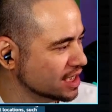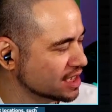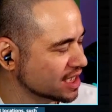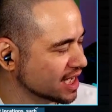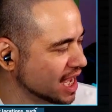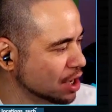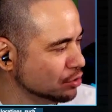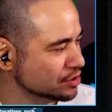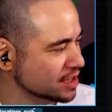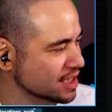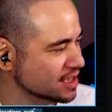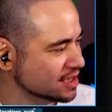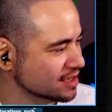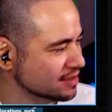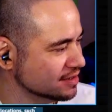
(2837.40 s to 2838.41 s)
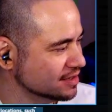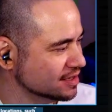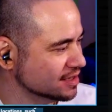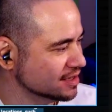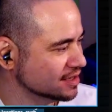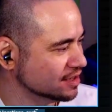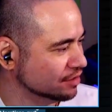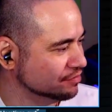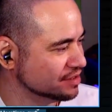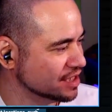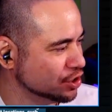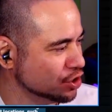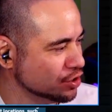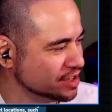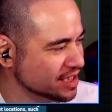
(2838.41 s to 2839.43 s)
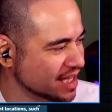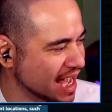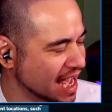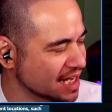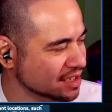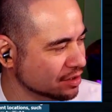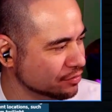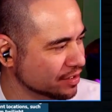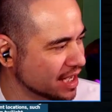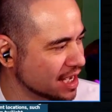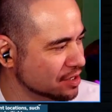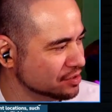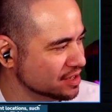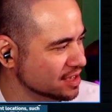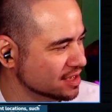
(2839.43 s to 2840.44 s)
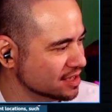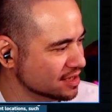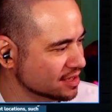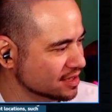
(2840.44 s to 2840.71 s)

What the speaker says: the Chaos Eater. Obviously you can only see the handle of the Chaos Eater.